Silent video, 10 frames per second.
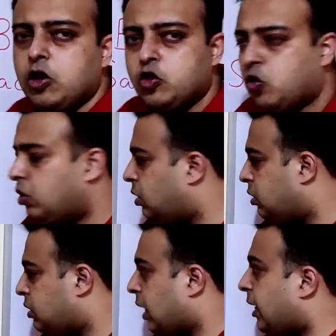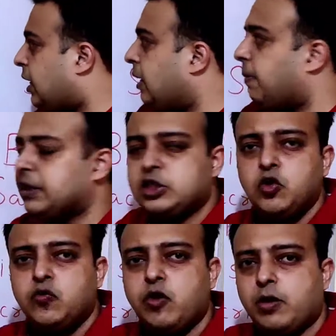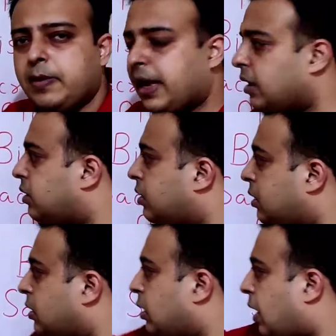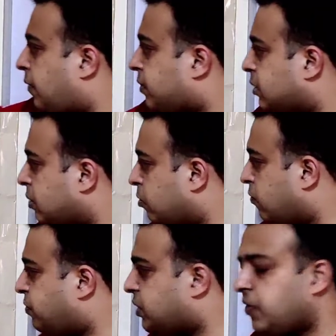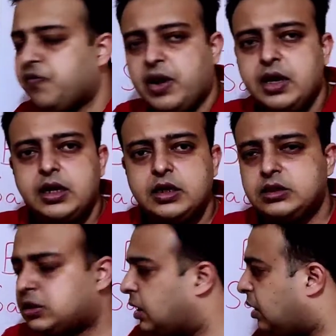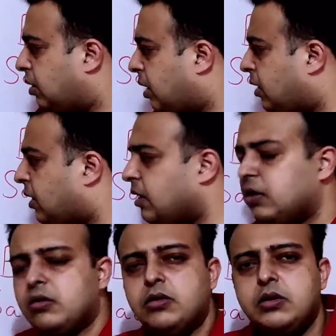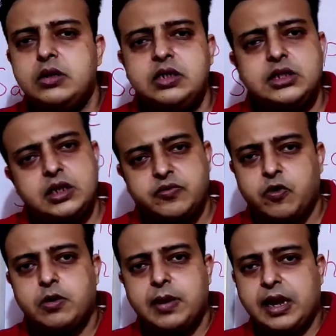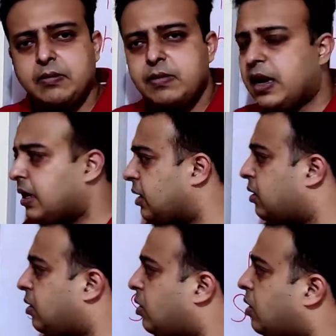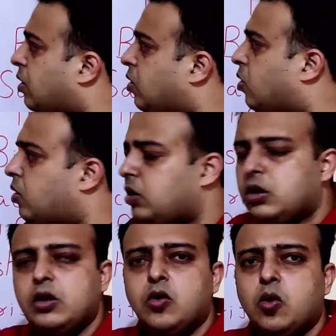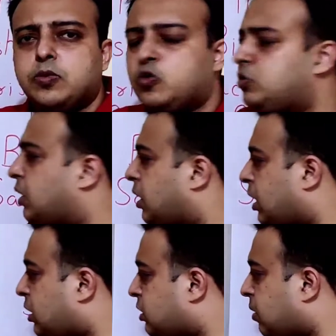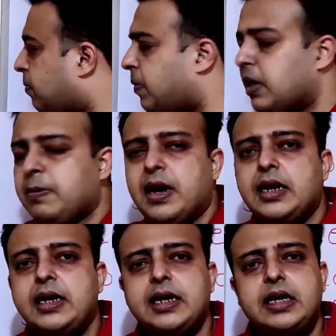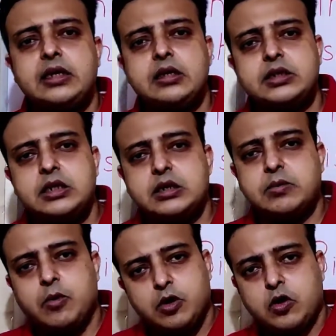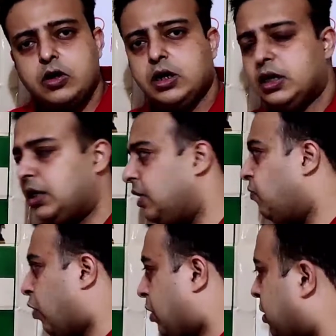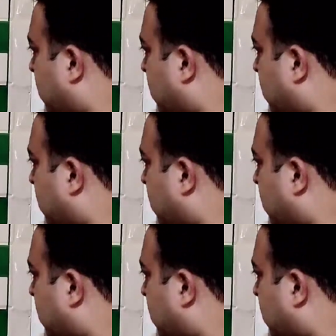although slightly passive for black, after the move c5 is still, I think, decent for black. Black can hope to generate some play by attacking the center pawn on d4.